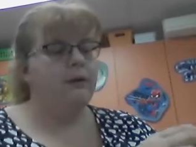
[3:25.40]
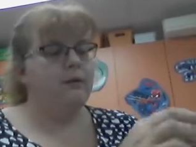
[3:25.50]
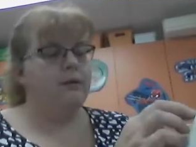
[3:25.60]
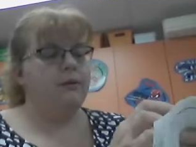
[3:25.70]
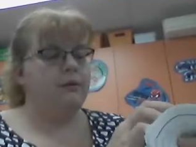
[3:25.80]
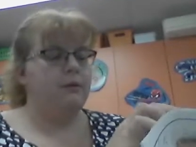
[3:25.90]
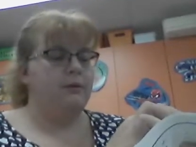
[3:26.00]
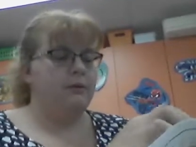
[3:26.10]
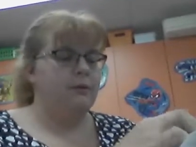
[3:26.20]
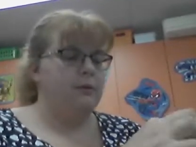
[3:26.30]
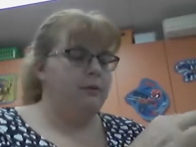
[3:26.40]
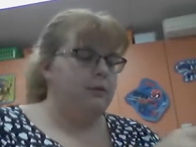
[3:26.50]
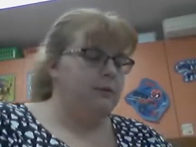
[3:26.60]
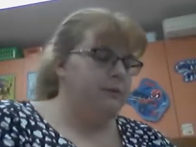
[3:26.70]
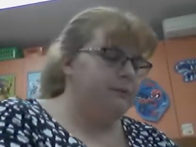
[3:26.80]

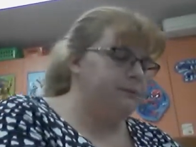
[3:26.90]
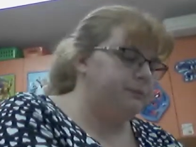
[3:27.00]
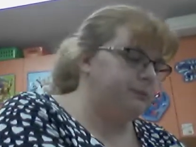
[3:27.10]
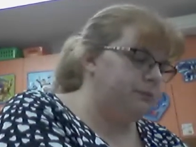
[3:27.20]
Nobody speaks.